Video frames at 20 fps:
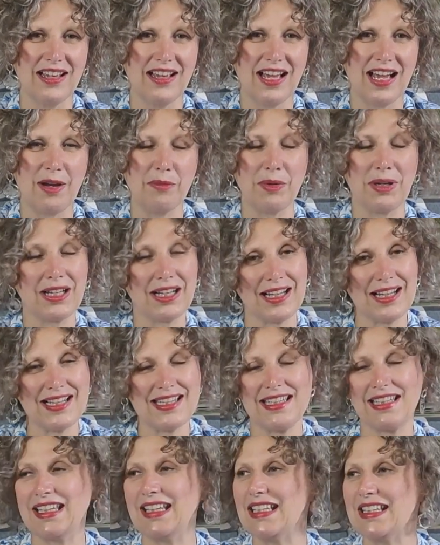and we're
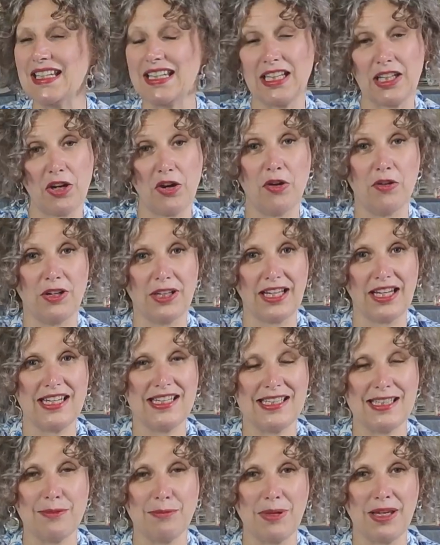cladding it in
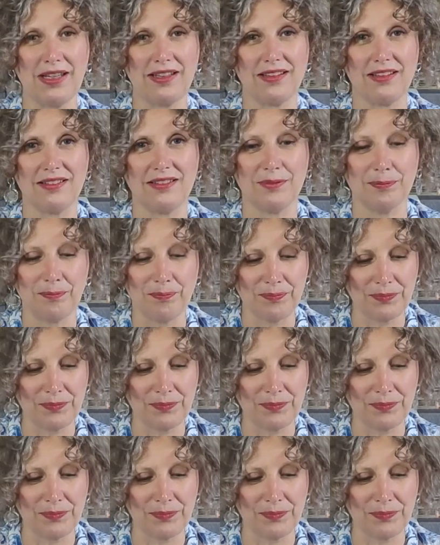corrugated metal.